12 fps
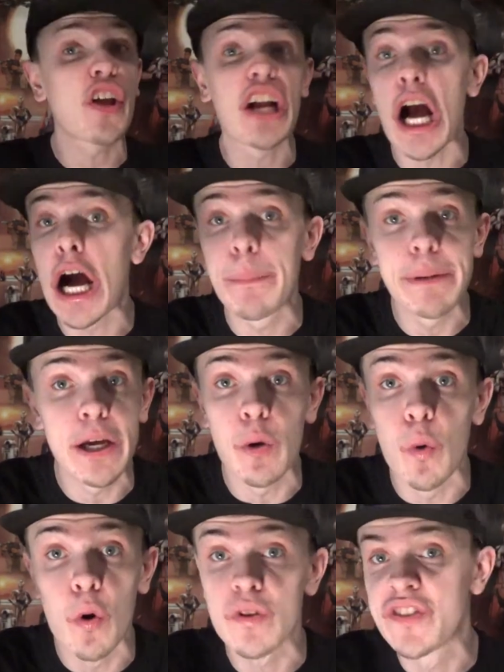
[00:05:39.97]
the comedy
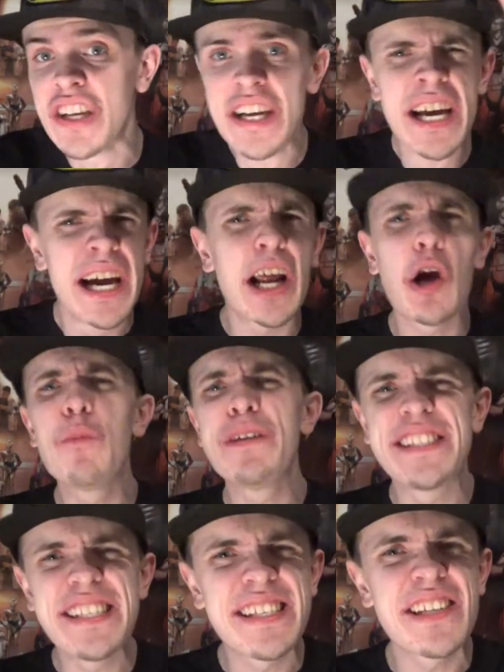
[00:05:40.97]
awards. And I hope
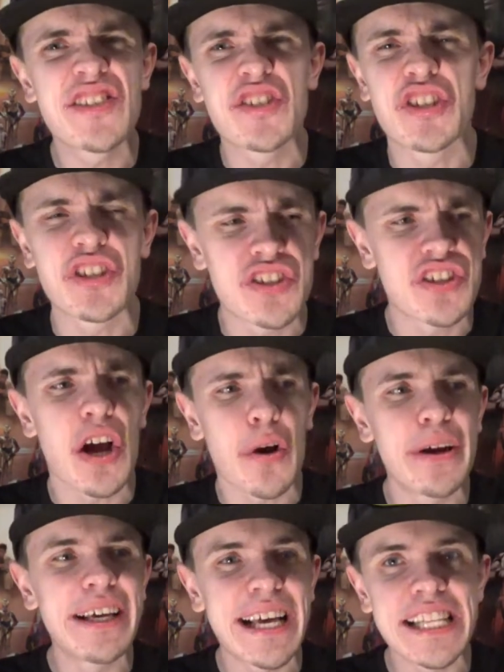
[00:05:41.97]
Aziz
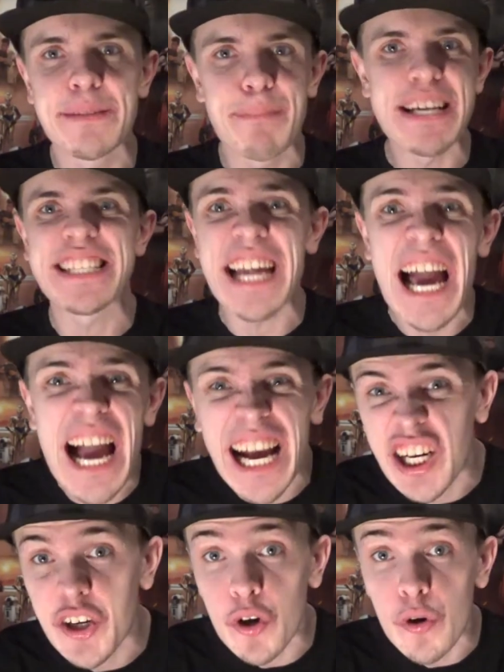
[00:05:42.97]
Ansari gets Best
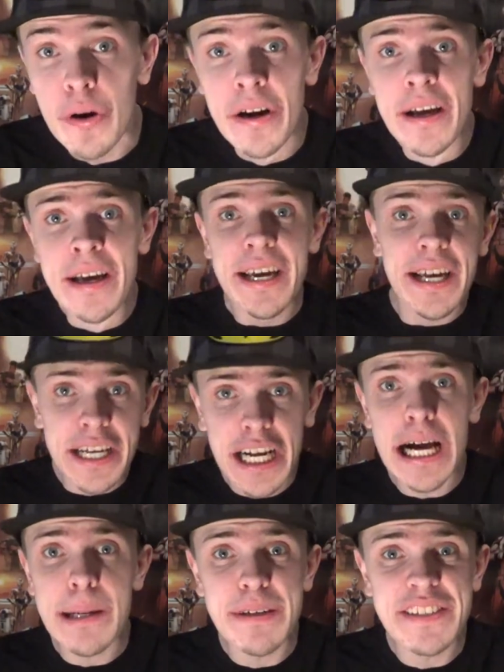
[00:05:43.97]
Actor in a
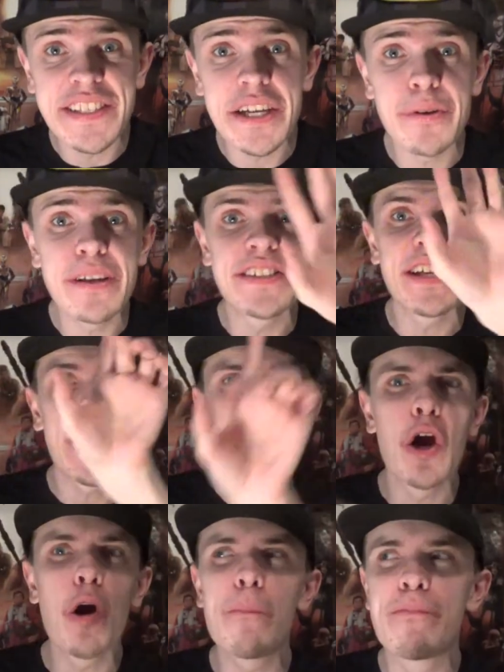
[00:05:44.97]
Comedy Series. And I
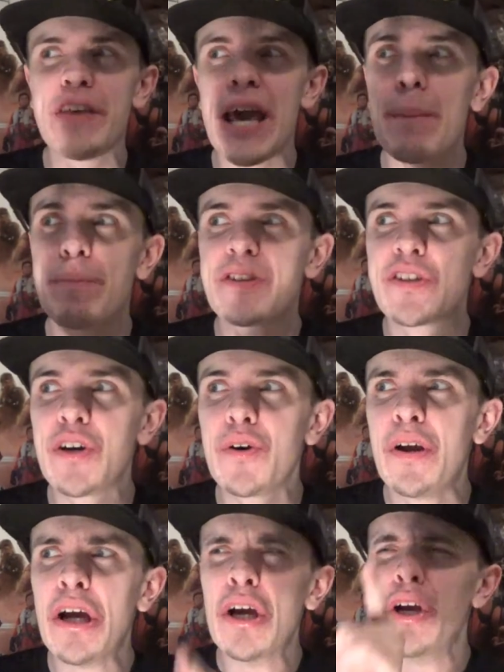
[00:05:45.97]
hope the
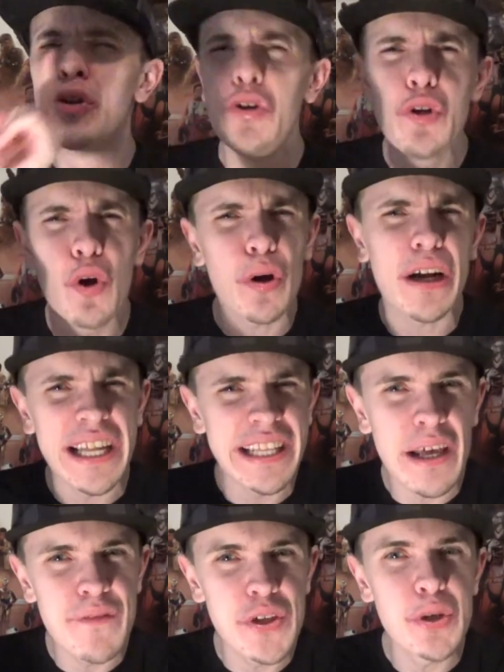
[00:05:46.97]
episode New York, I
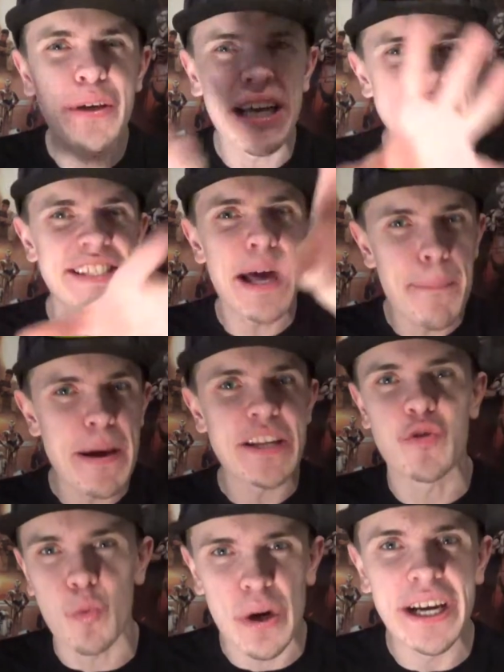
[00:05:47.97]
Love You gets a
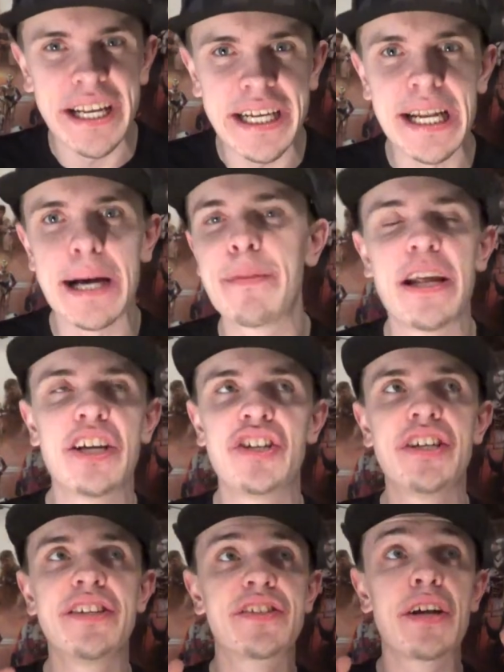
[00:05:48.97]
Best Writing
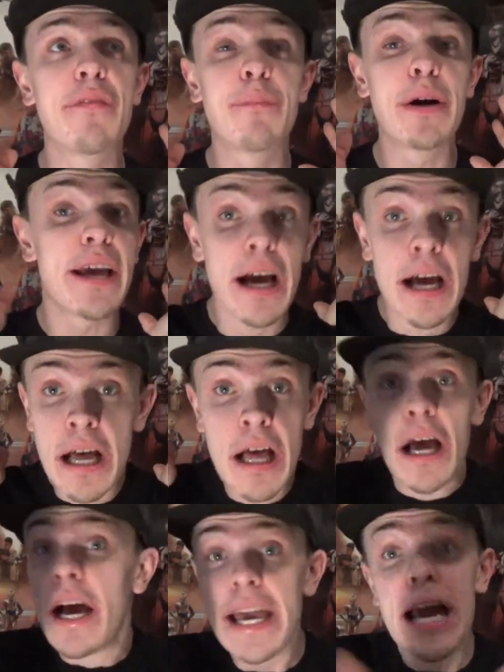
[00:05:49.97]
nomination and stuff, but
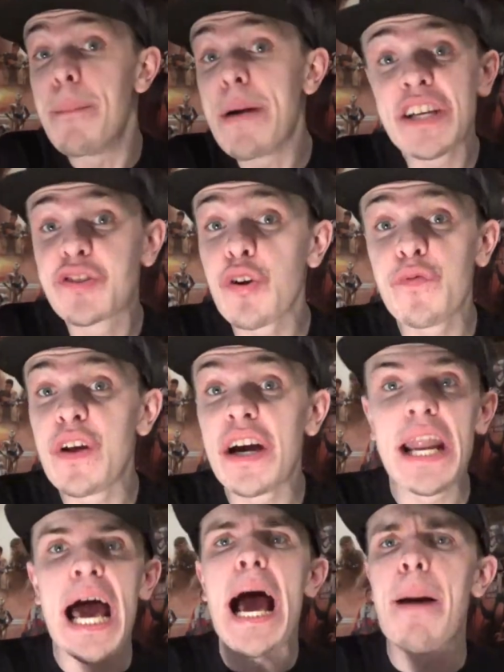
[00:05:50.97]
yeah, Master of
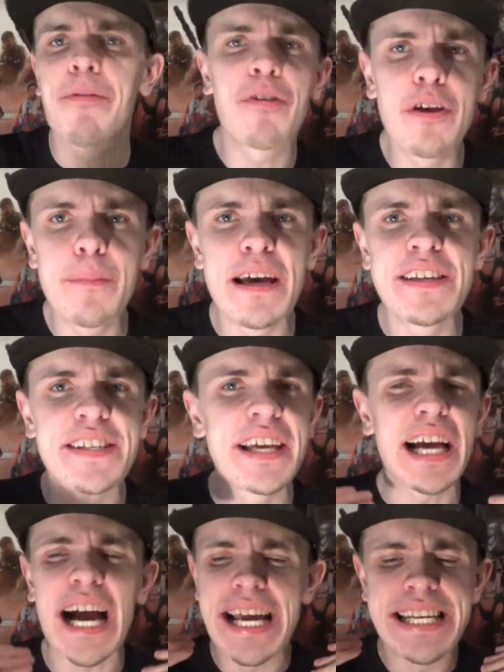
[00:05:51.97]
None, absolutely
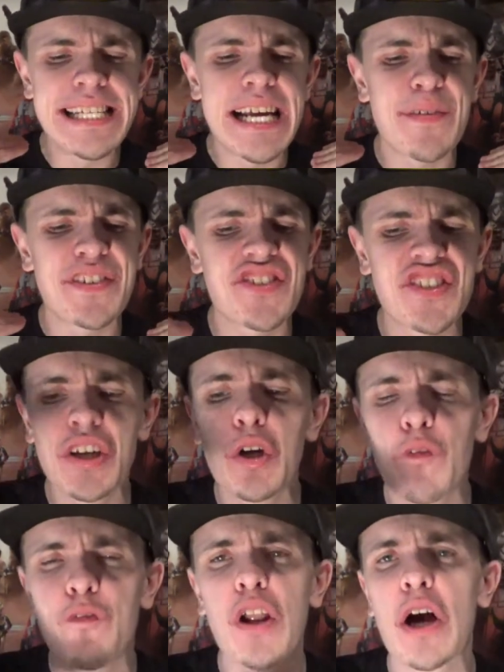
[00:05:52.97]
amazing. I didn't have a
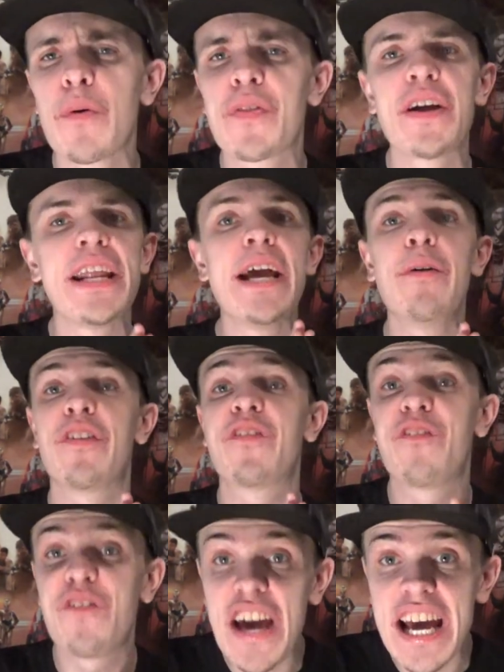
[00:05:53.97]
single flaw with it. It was
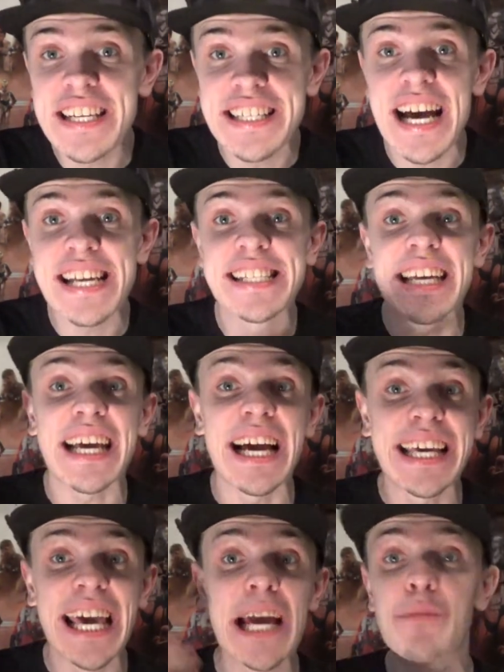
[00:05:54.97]
fantastic.
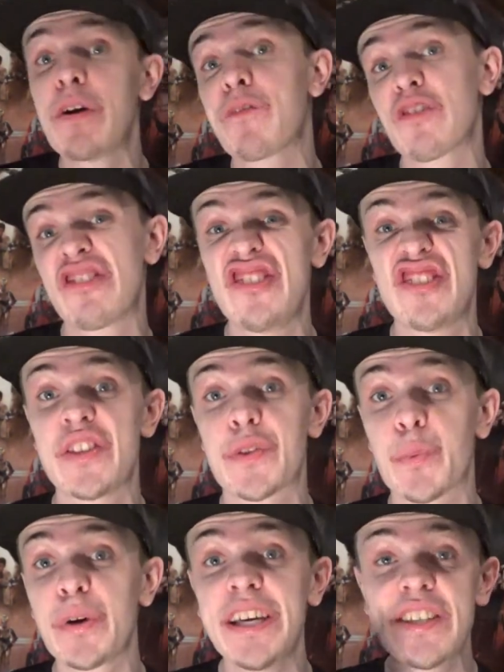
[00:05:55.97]
I can't wait for season
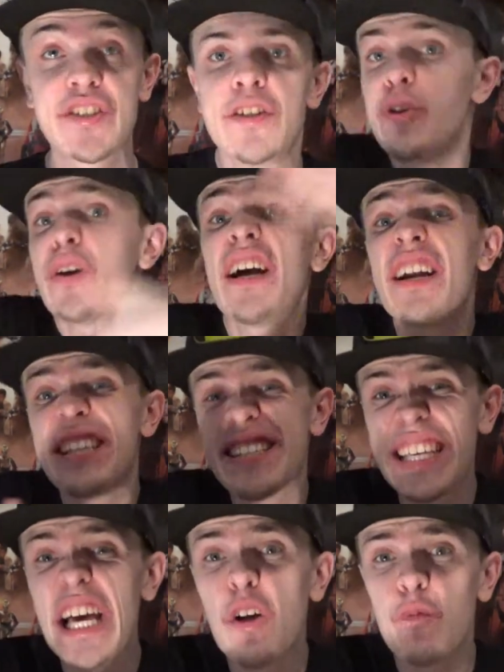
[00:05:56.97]
3. So yeah, on a
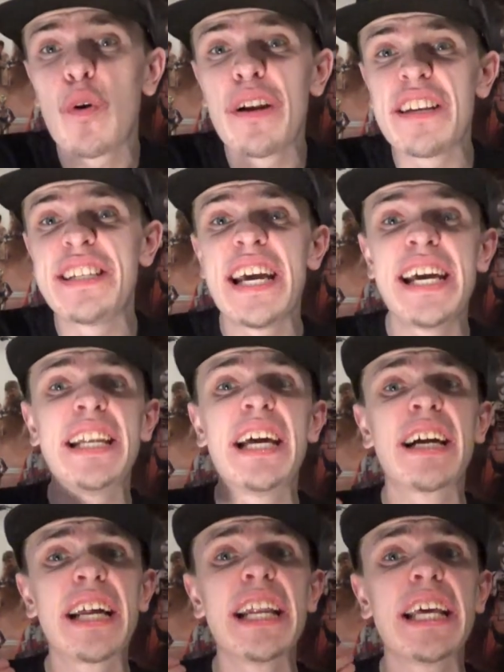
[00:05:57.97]
scale of 1 to 10,
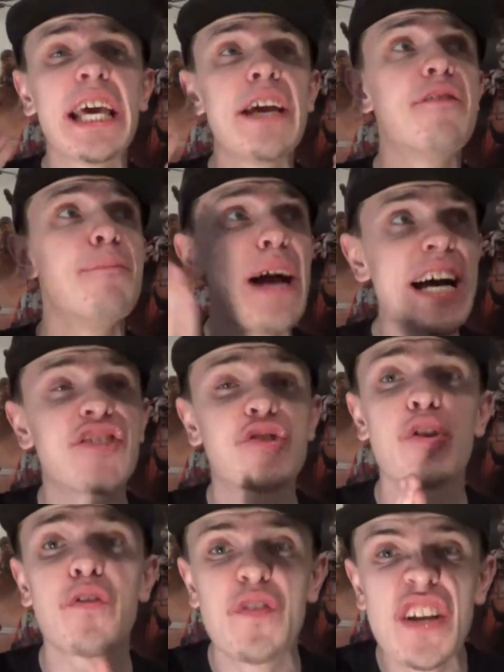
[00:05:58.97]
I'm gonna give
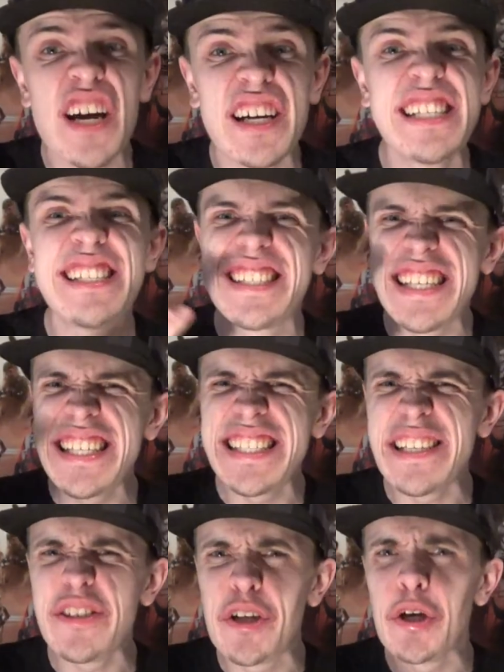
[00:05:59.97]
Master of None
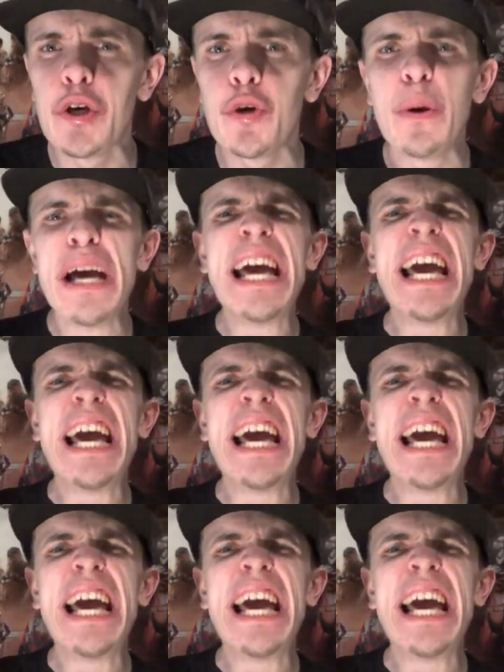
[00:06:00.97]
season 2